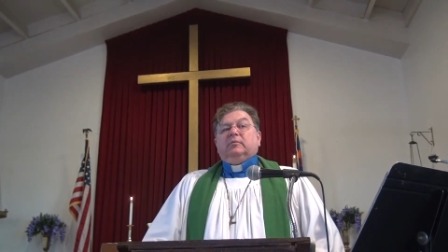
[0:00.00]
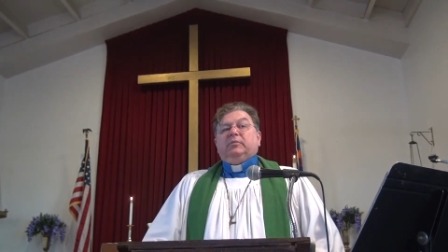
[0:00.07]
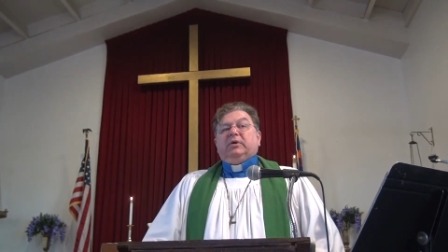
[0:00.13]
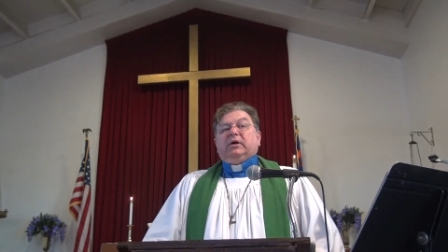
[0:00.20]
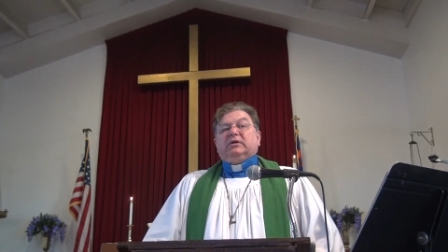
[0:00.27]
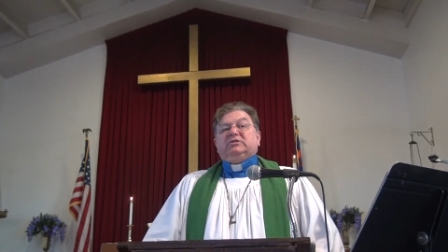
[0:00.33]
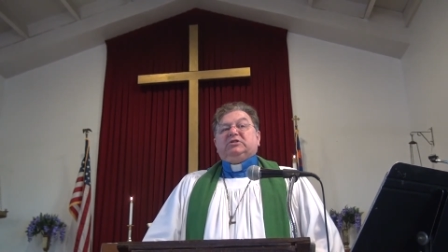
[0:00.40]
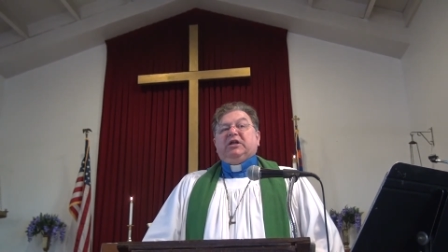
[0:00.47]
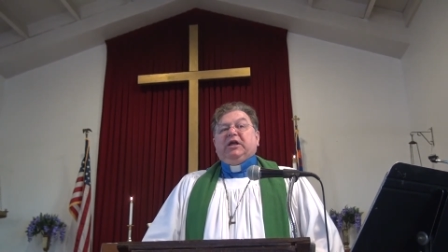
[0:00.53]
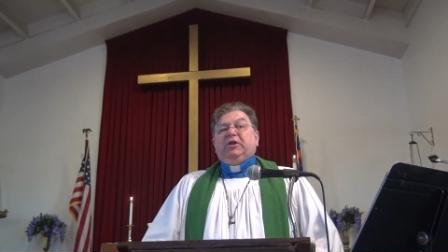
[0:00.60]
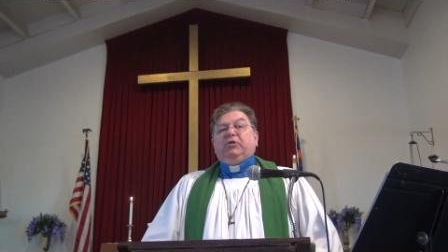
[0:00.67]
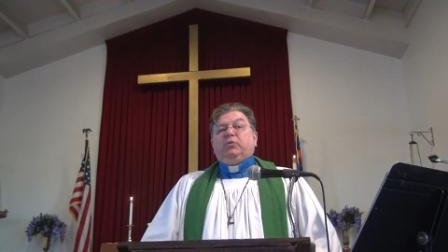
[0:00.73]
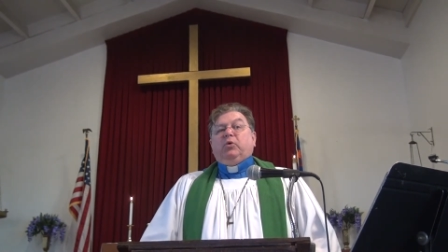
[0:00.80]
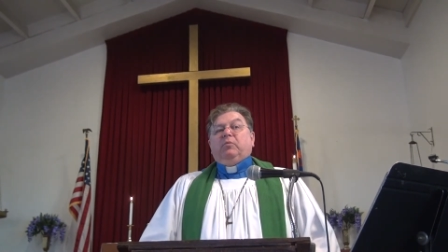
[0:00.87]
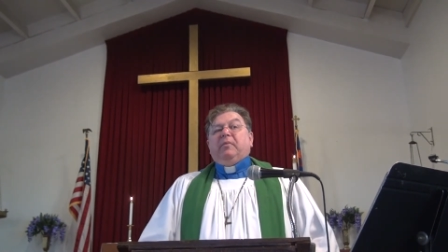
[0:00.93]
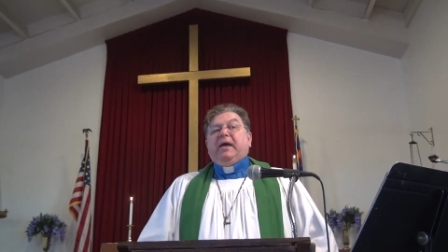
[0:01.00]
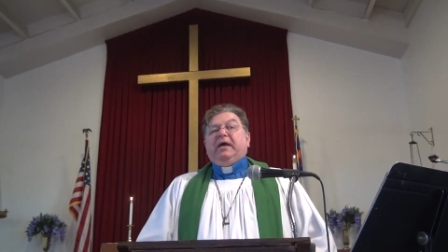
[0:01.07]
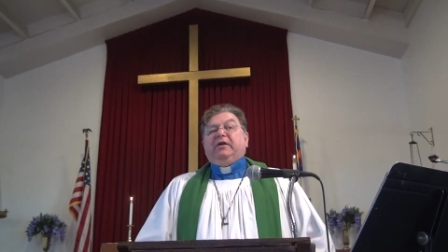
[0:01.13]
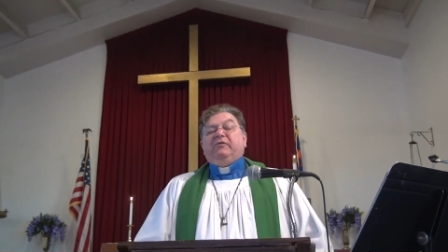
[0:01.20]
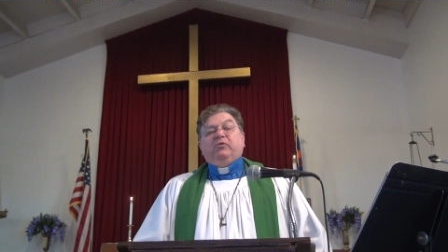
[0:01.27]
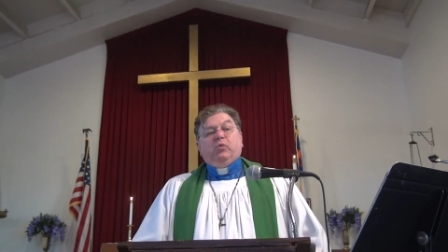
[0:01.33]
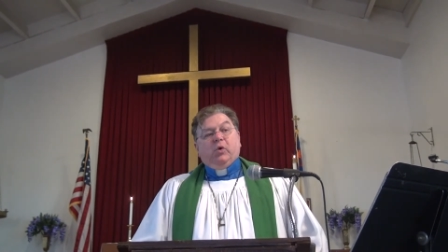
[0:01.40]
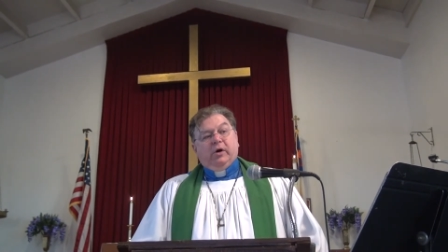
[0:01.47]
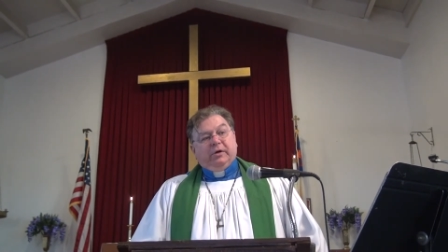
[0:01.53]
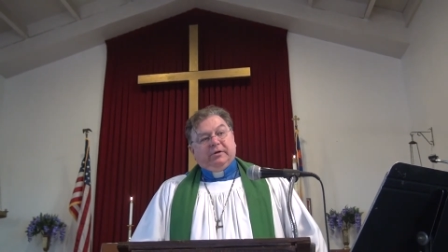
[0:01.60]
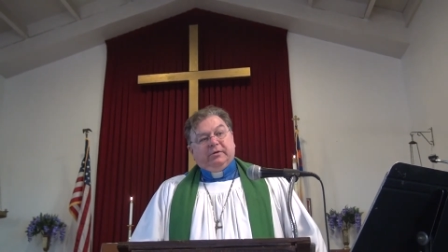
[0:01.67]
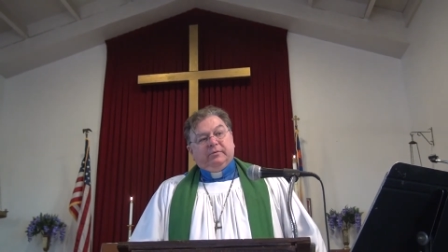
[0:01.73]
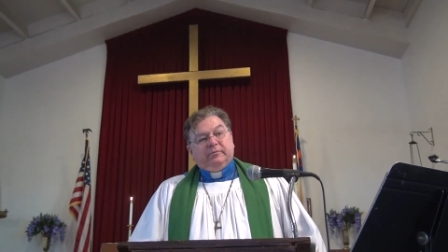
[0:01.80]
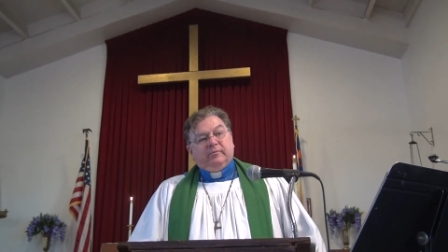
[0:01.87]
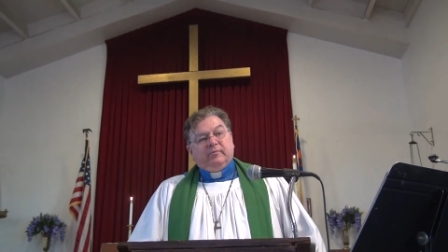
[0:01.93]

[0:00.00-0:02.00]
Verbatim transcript: because teeth were made of wood